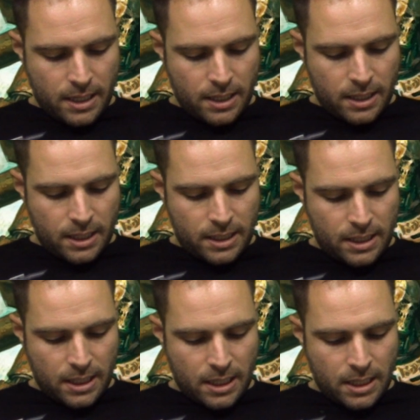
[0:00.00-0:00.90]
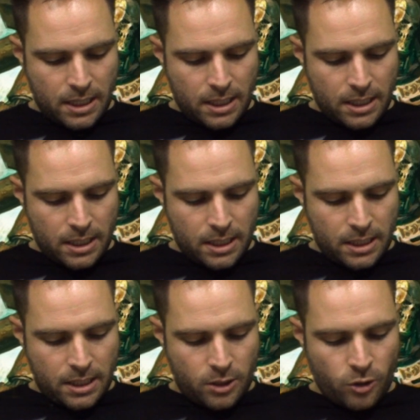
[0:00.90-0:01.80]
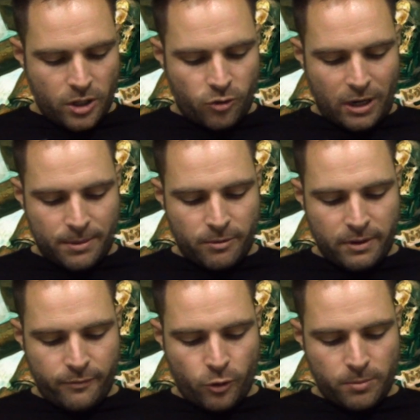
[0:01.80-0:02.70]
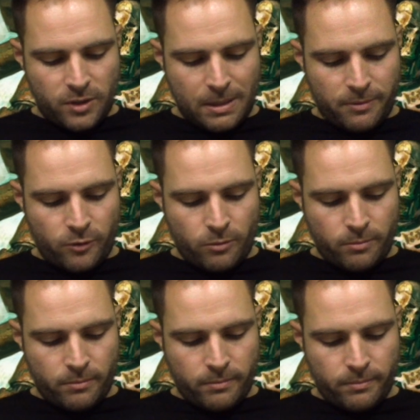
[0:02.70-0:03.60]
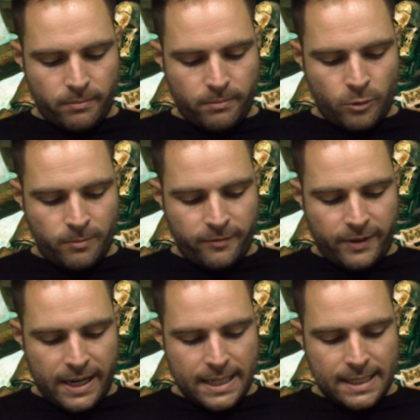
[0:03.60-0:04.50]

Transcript: This is use this stratagem in the reinforcement step of your movement phase.